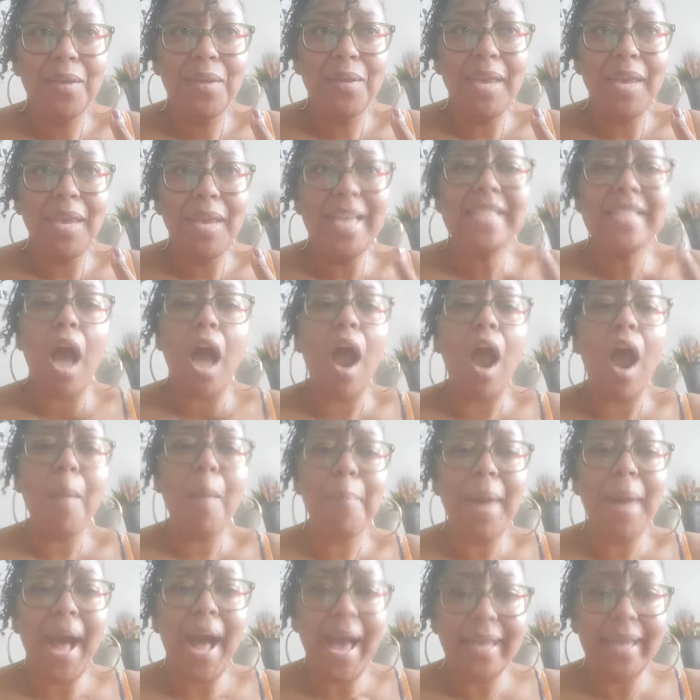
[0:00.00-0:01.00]
It's our
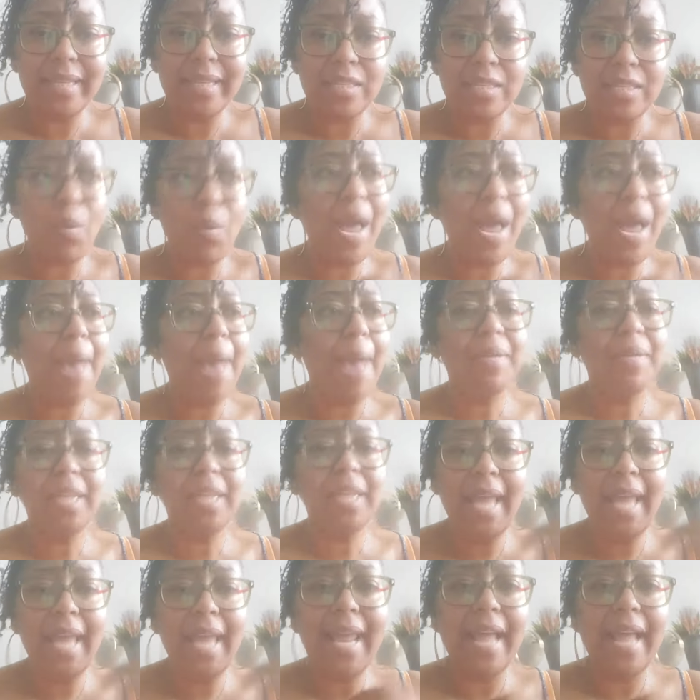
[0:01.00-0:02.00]
bodies. What happened
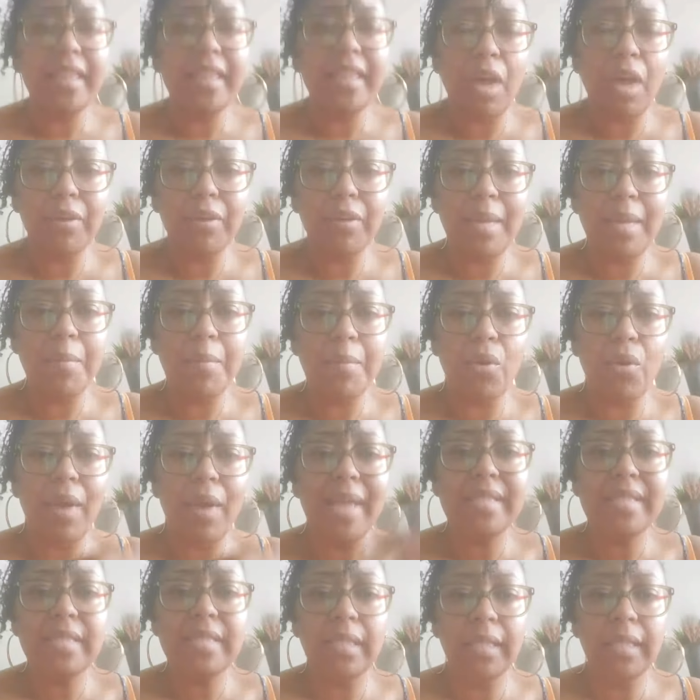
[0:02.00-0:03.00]
to that? I thought
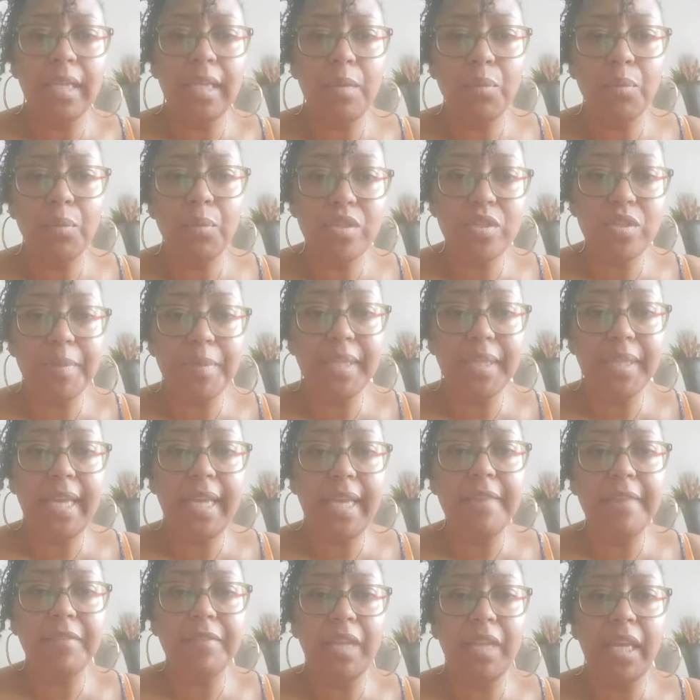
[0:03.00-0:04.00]
Democrats and liberals
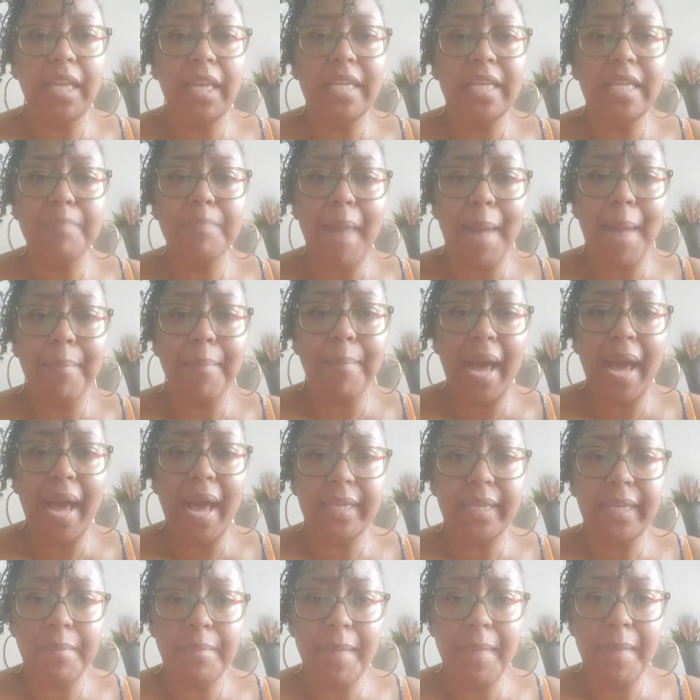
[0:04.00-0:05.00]
believed in it's my
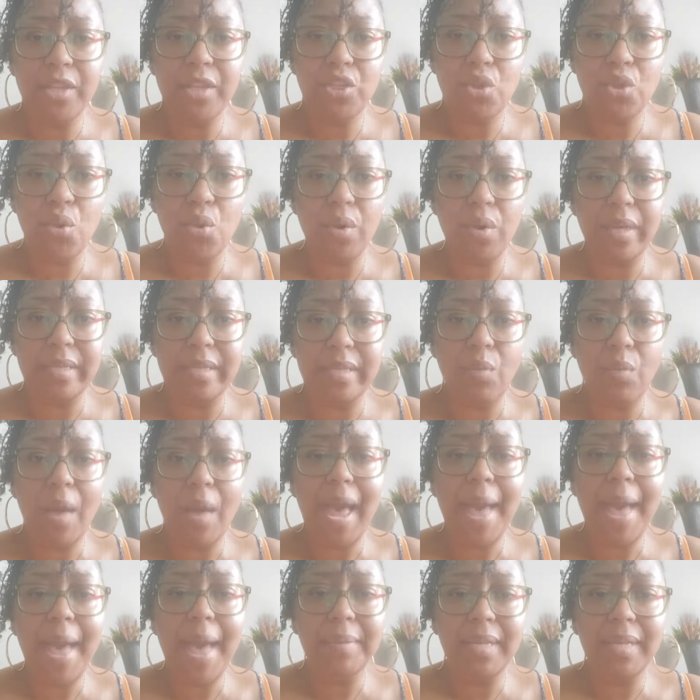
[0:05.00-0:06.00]
body and my choice. What
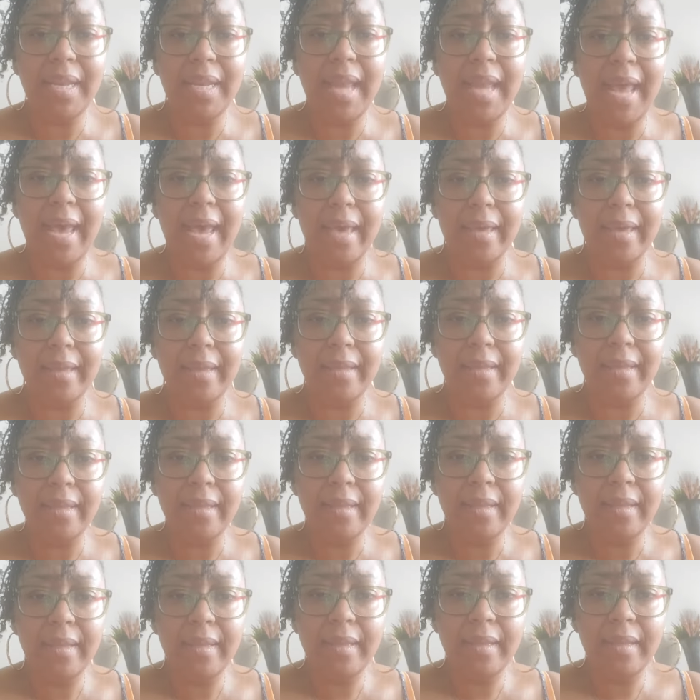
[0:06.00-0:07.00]
happened to that?
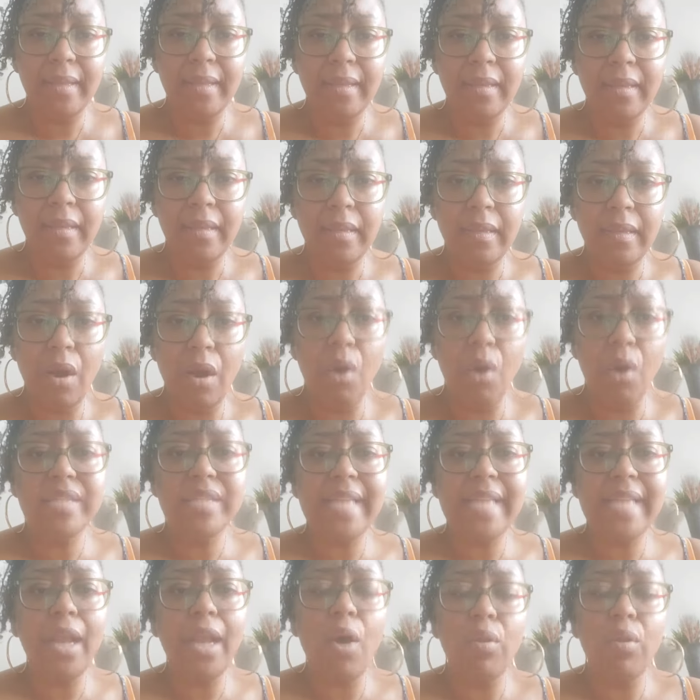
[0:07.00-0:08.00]
Or is
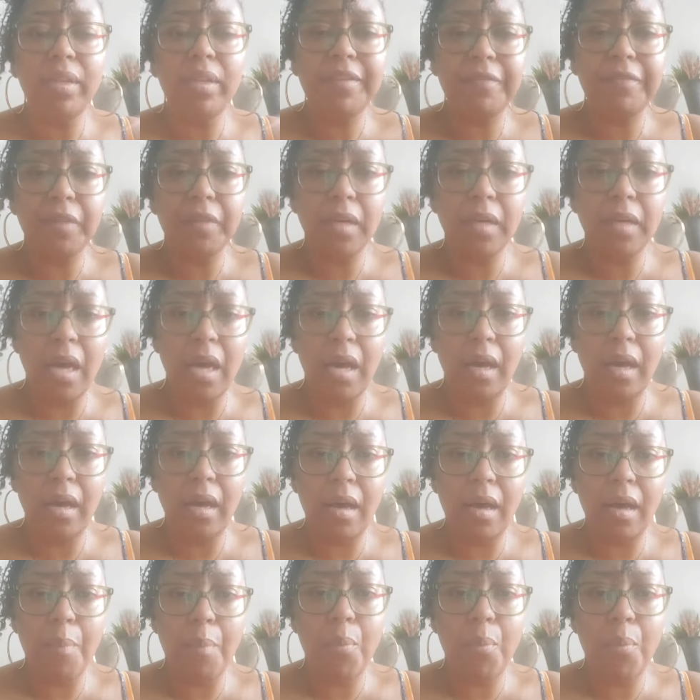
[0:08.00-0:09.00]
that only for
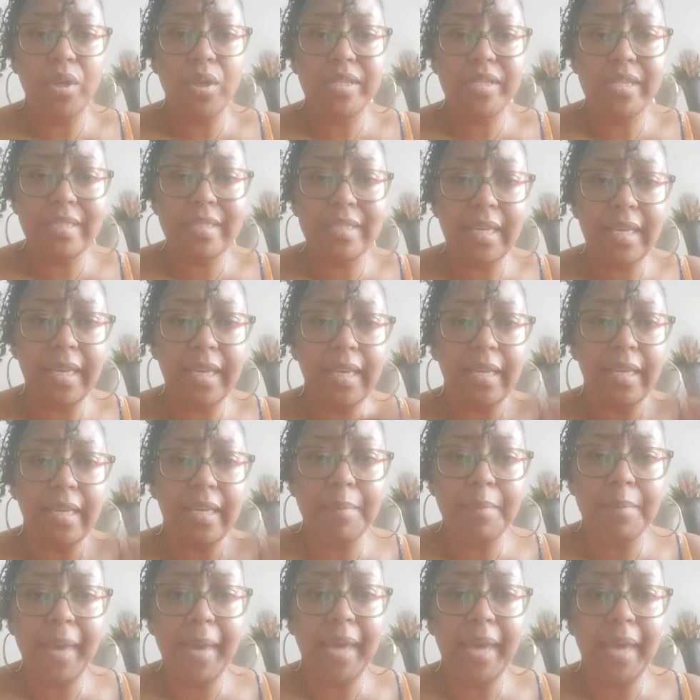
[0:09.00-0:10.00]
abortions and
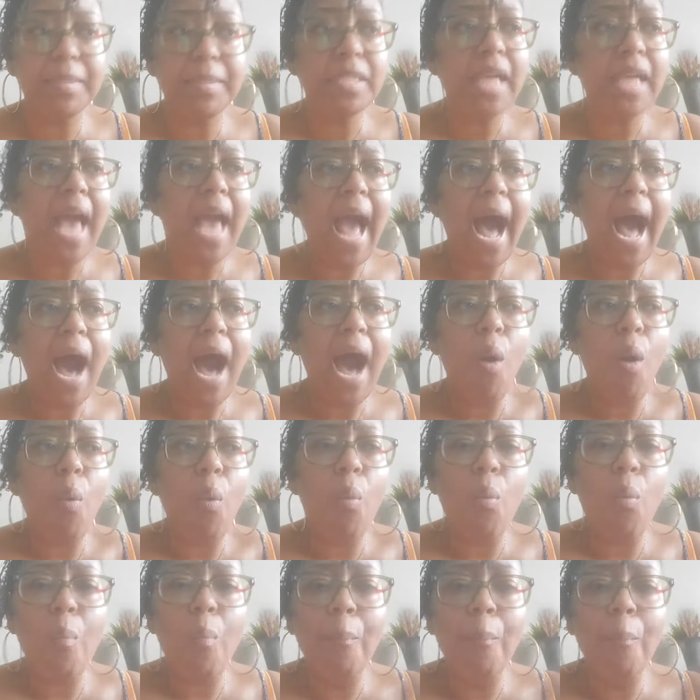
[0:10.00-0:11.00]
killing babies?
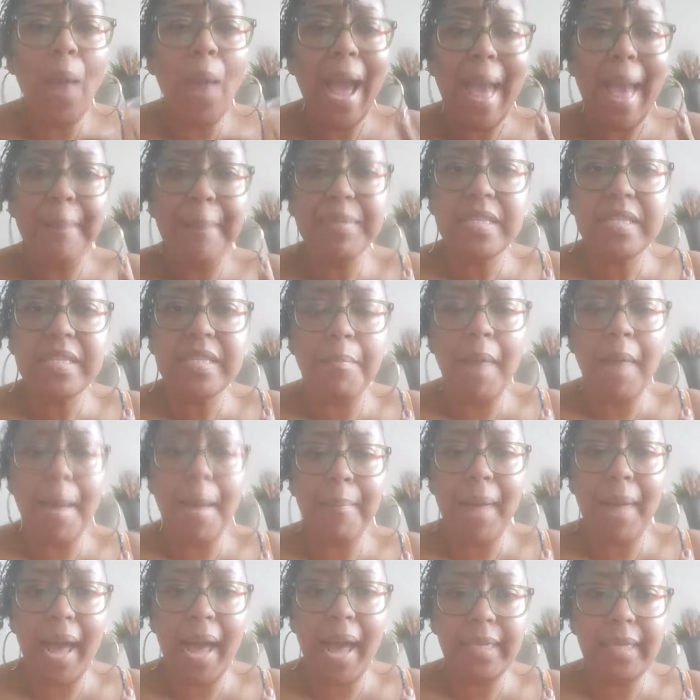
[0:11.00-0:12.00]
What happened to my
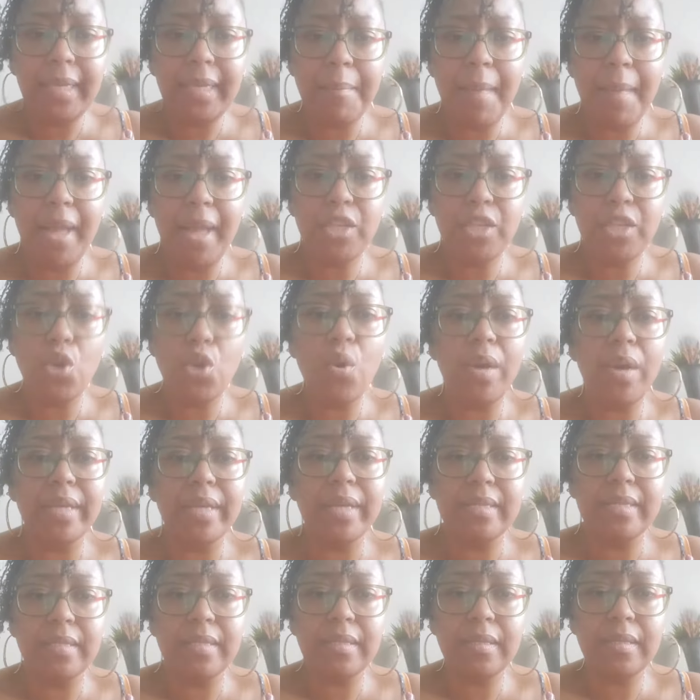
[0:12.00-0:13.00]
body and my
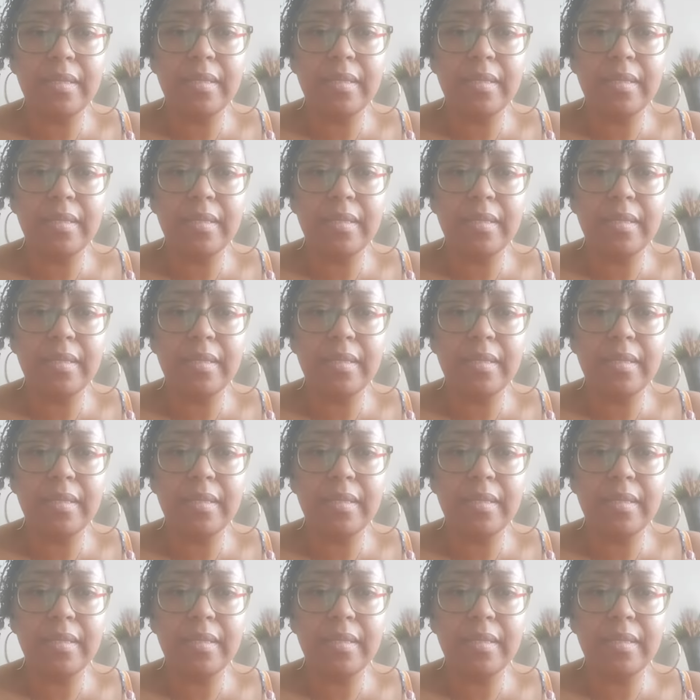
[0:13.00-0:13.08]
choice?